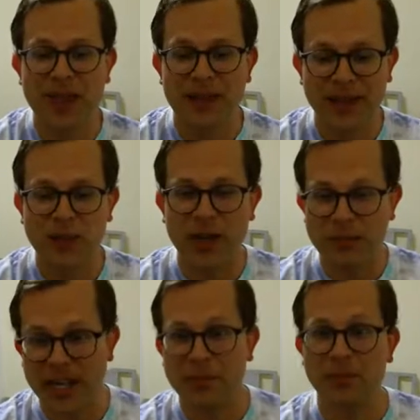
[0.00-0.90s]
That's why I've
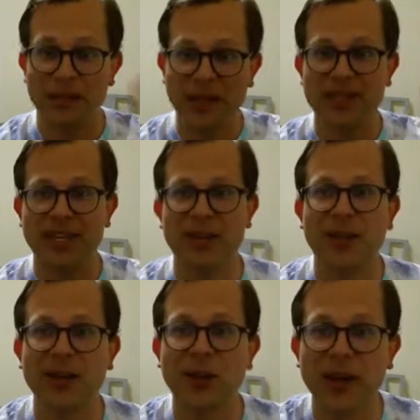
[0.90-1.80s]
been able to maintain my
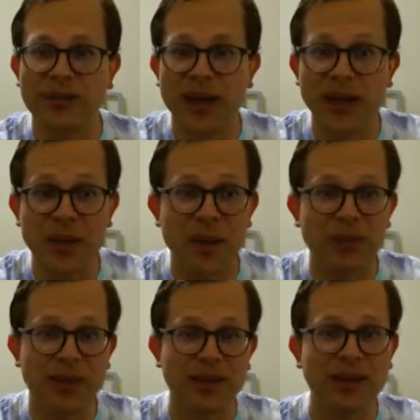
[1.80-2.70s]
coin value up
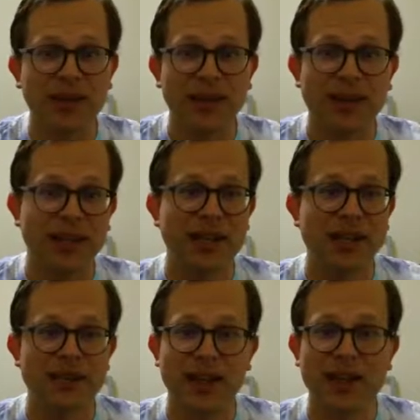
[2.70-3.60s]
in the tens of,